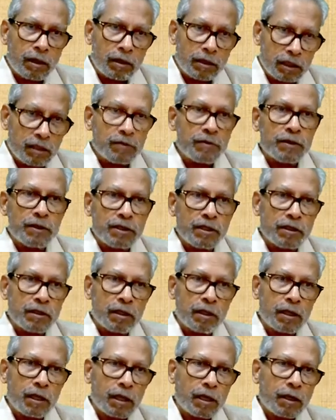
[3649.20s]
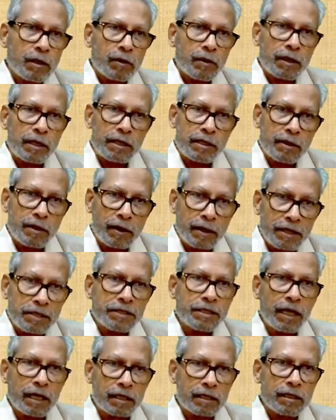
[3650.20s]
this will the
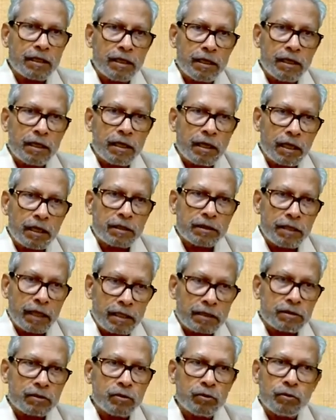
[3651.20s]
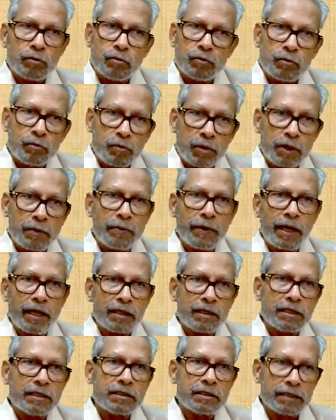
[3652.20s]
HR has to
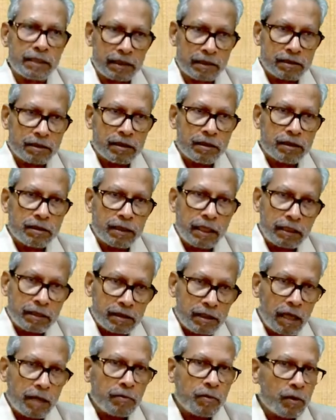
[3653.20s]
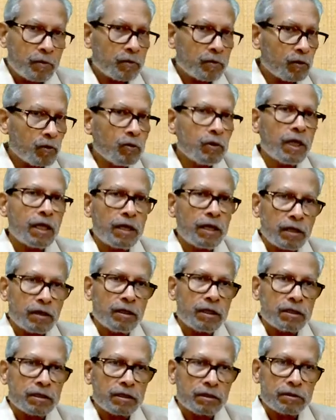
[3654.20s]
prepare these things. That type of rule and
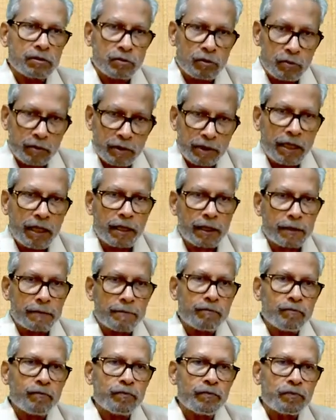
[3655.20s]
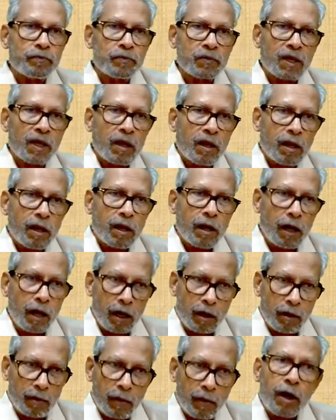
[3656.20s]
regulations should be there.
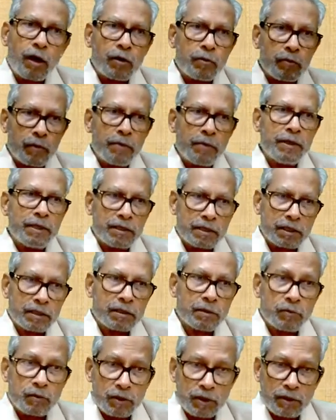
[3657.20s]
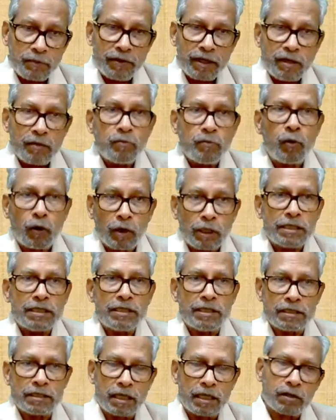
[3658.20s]
Or maybe there's some different
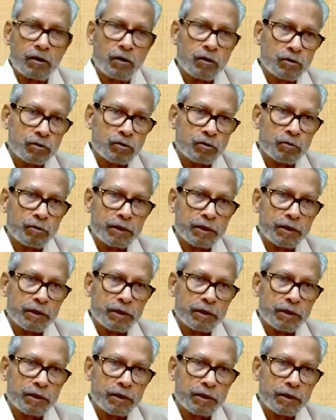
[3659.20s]
policies are also.